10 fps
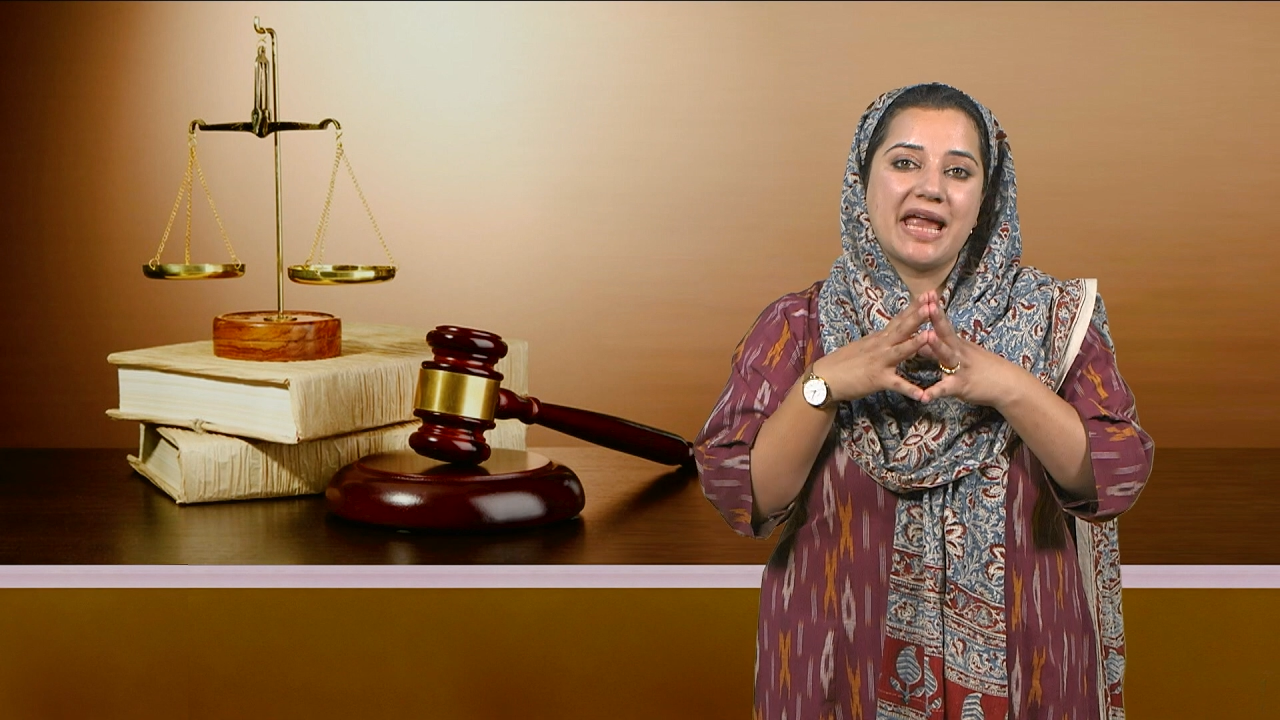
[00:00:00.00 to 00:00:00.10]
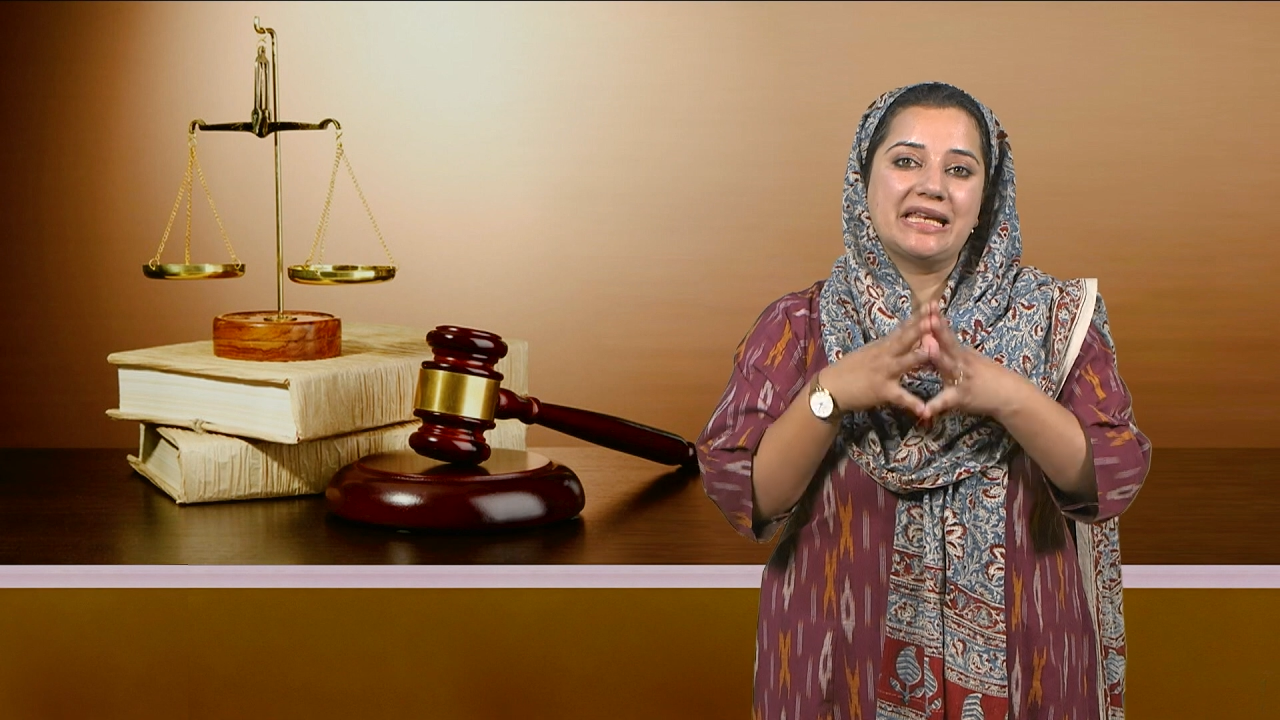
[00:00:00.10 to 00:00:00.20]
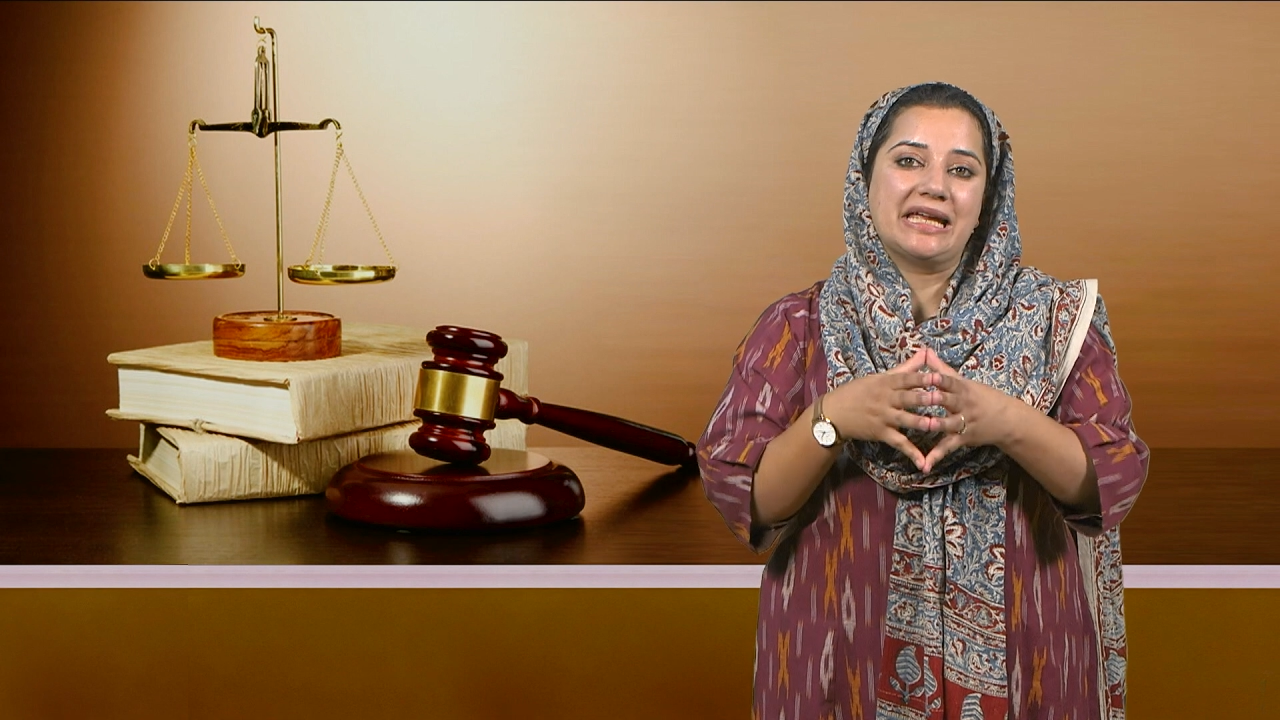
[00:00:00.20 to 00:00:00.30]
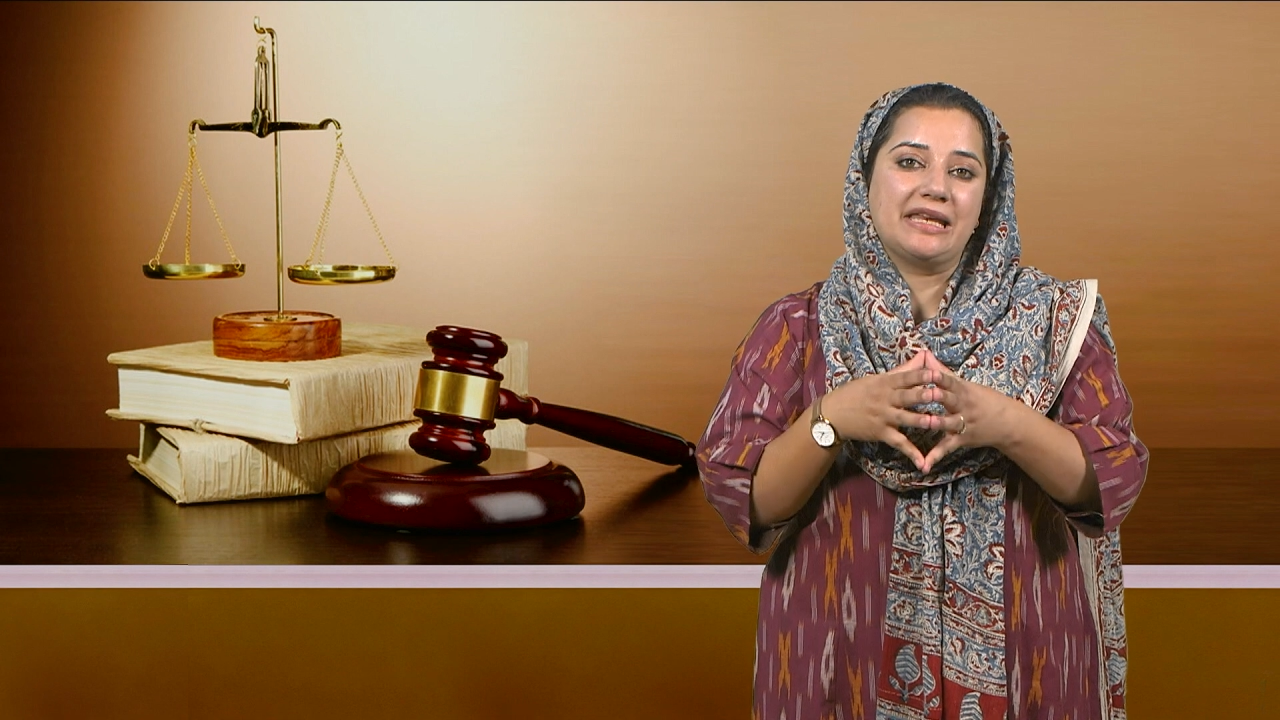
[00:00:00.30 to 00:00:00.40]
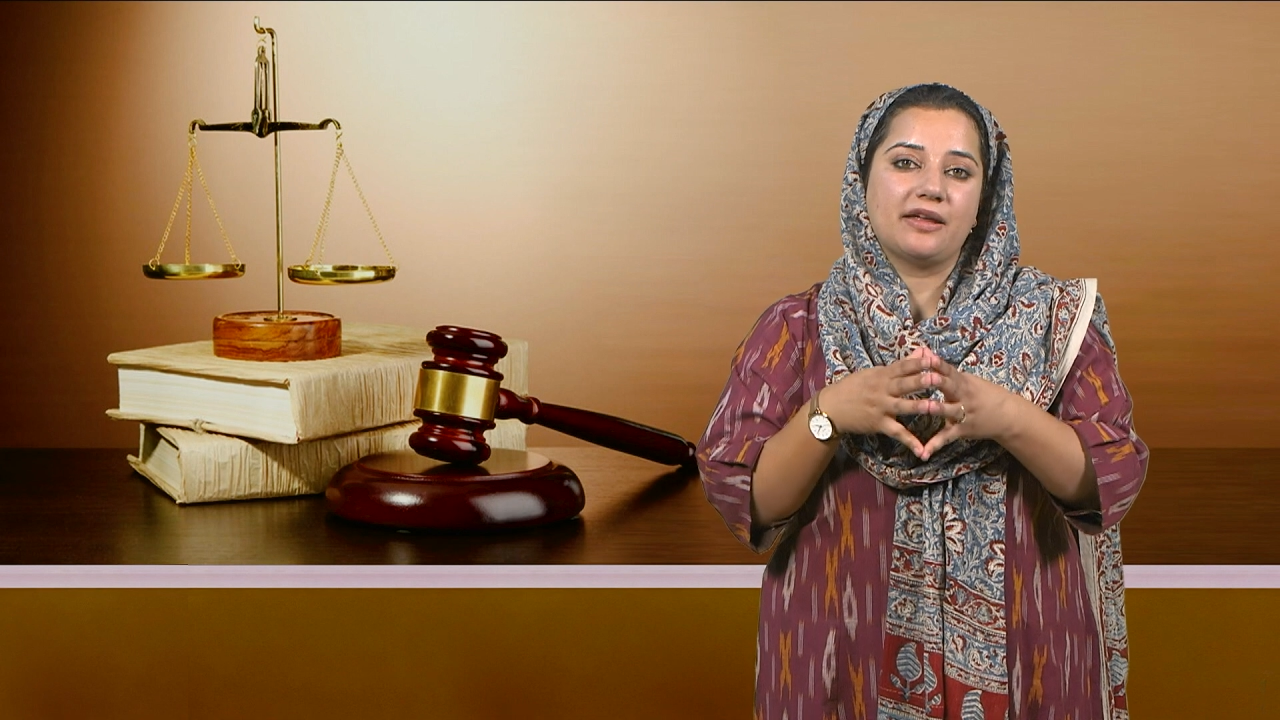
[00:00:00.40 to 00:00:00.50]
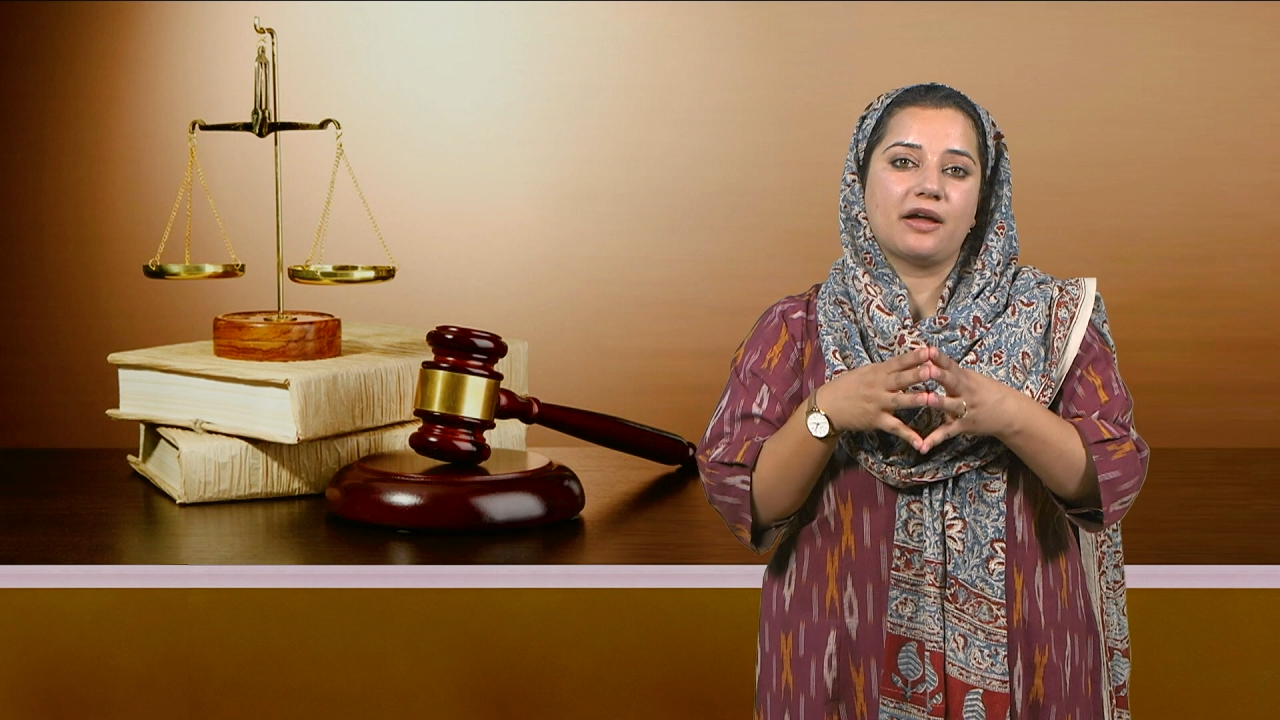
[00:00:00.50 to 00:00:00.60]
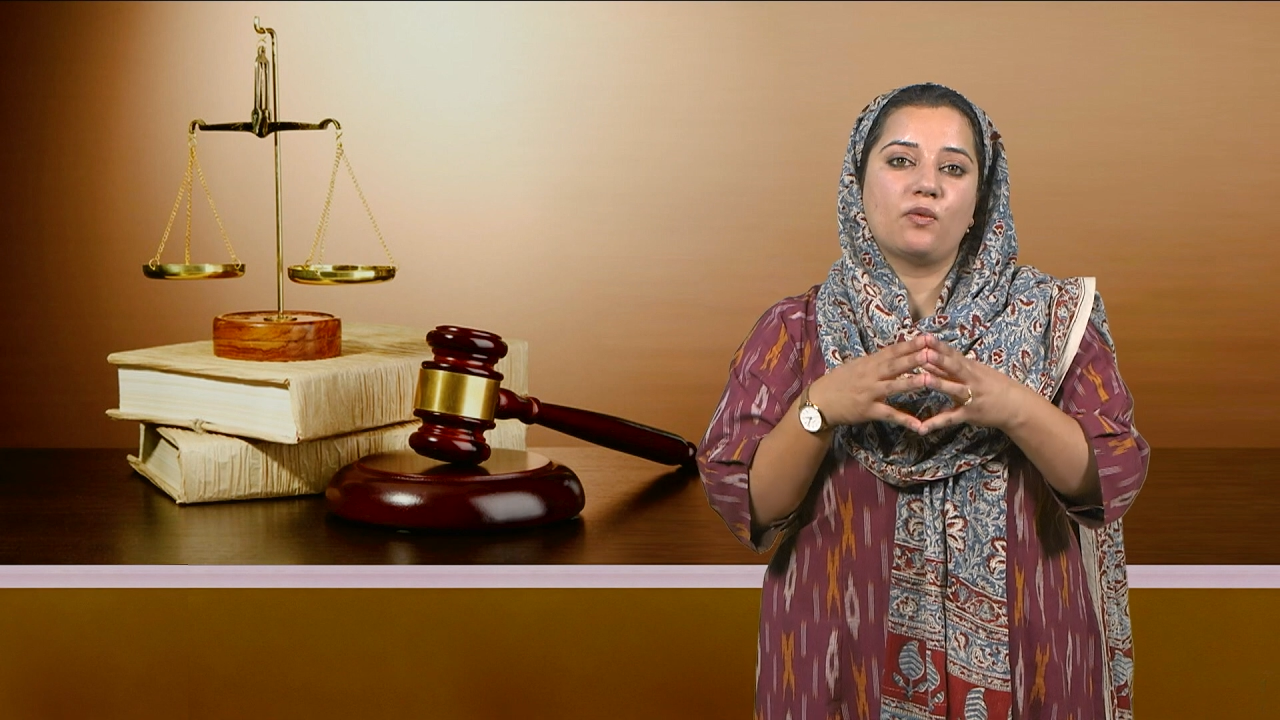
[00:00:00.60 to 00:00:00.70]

India